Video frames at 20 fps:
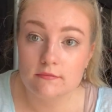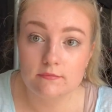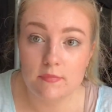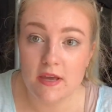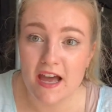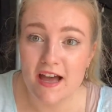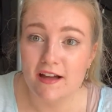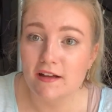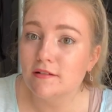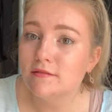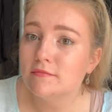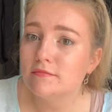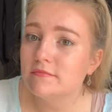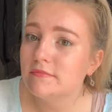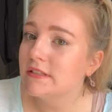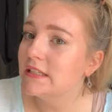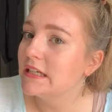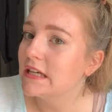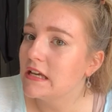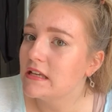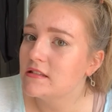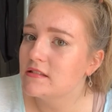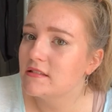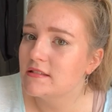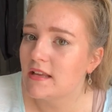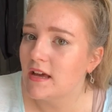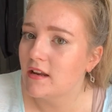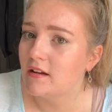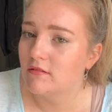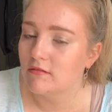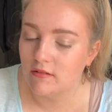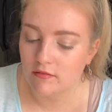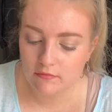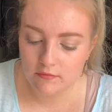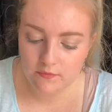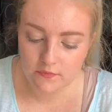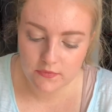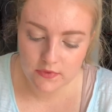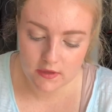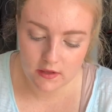pad because I don't know.
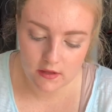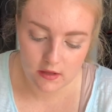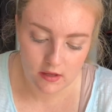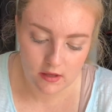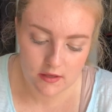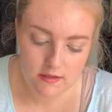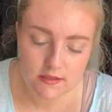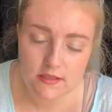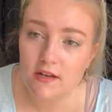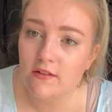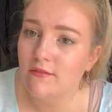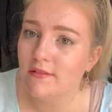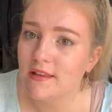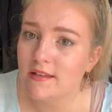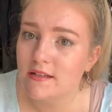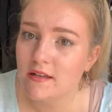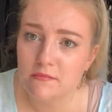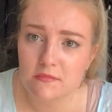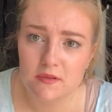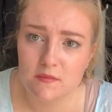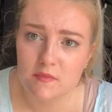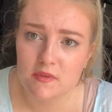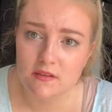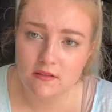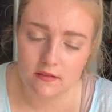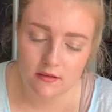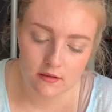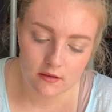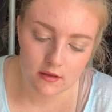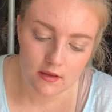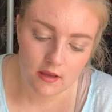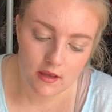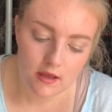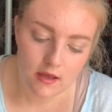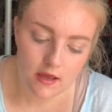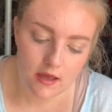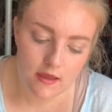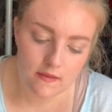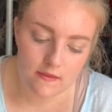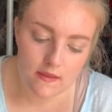It's not even that time of the month.
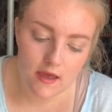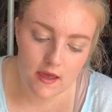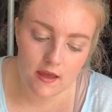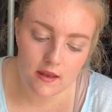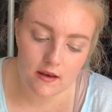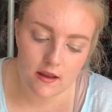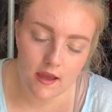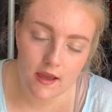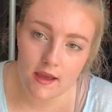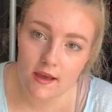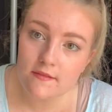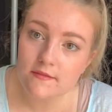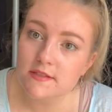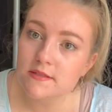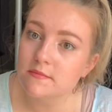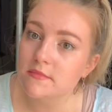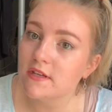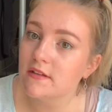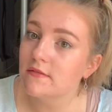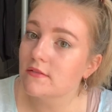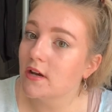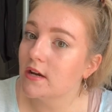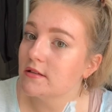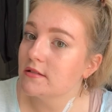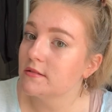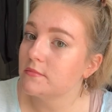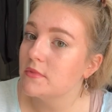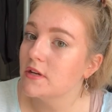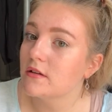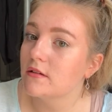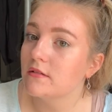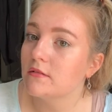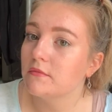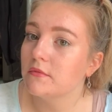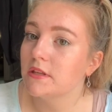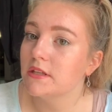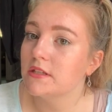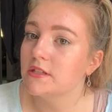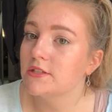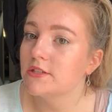And then I have some gift cards. I'm not going to
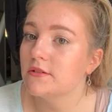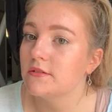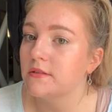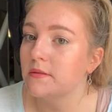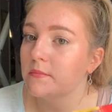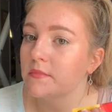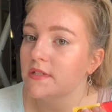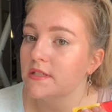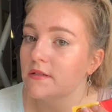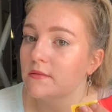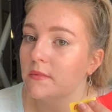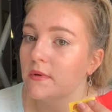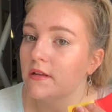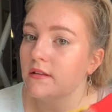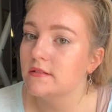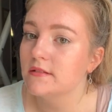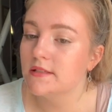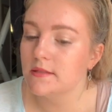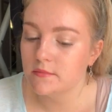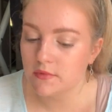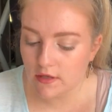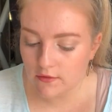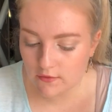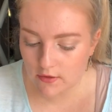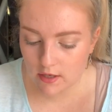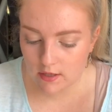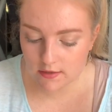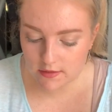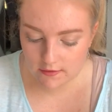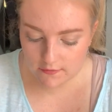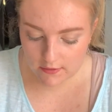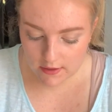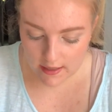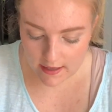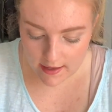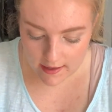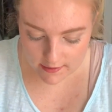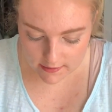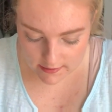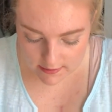really show them to you, but some gift cards for
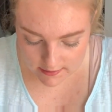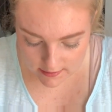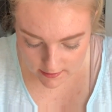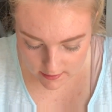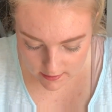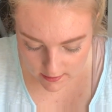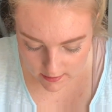gas.